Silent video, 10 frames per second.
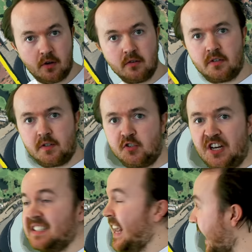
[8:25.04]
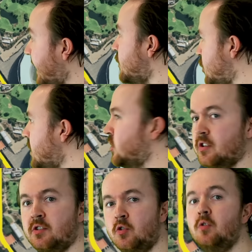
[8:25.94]
going to suggest any changes
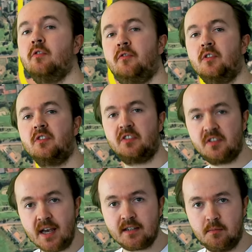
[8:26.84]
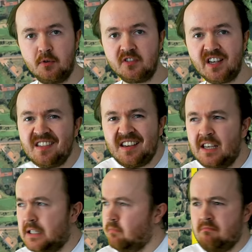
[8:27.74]
to the first sector because I think
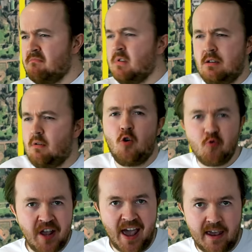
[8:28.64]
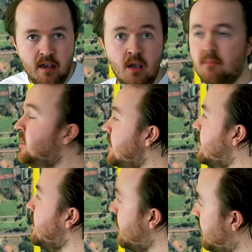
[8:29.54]
it's okay,
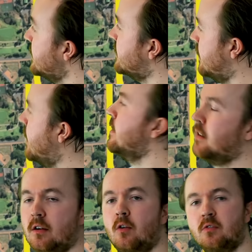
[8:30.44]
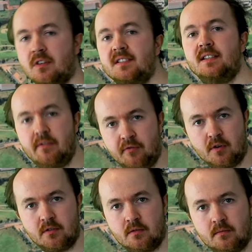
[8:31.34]
particularly this kink along the
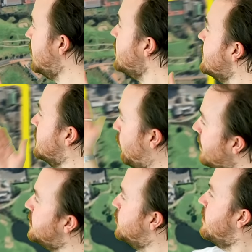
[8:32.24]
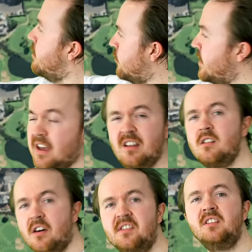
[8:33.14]
seafront. Turns 1, 2 and 3 are
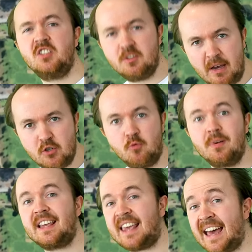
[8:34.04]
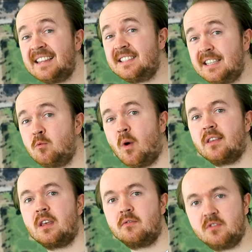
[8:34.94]
nothing special, but I can see why
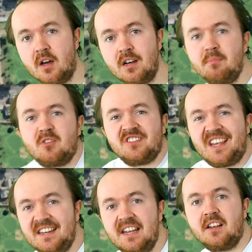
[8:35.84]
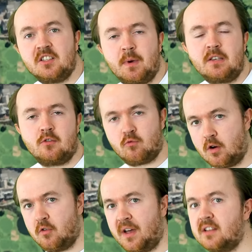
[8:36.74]
they've done it because they needed space to run
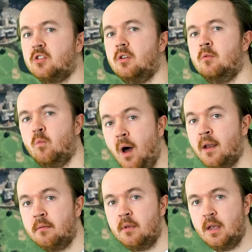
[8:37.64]
off at turn 1.